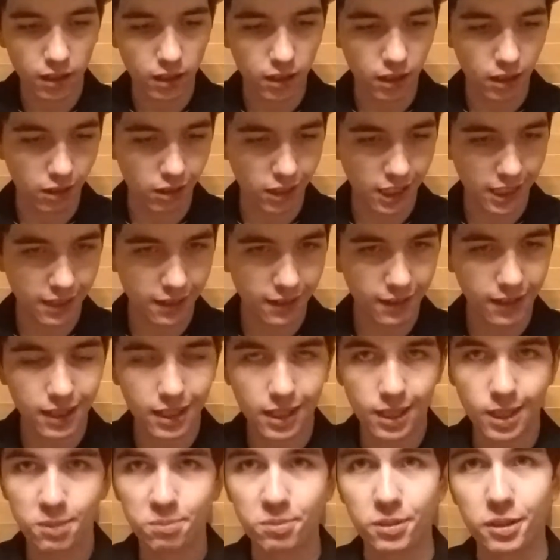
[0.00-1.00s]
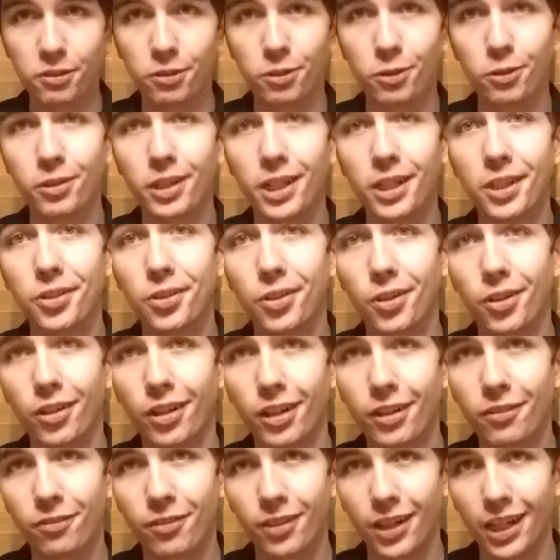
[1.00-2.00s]
Alright, before we get to our
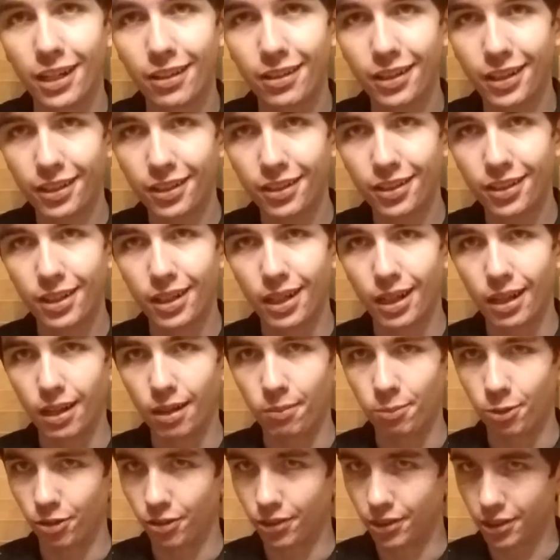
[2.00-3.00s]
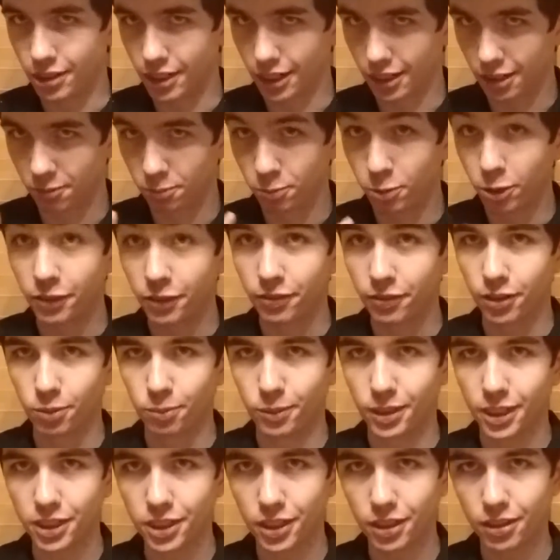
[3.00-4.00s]
grand finale, I'm going to take a brief
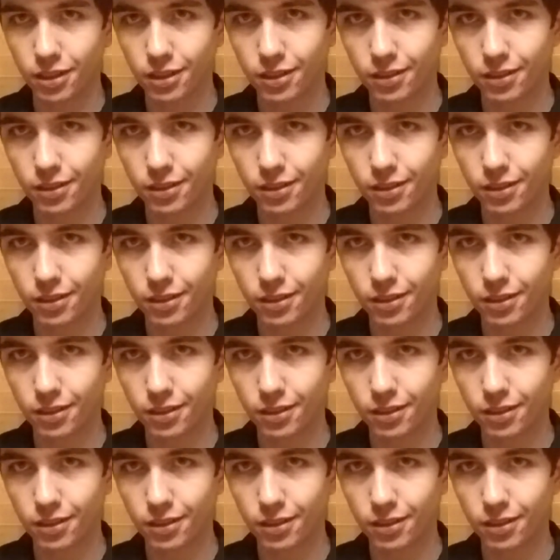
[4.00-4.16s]
intermission.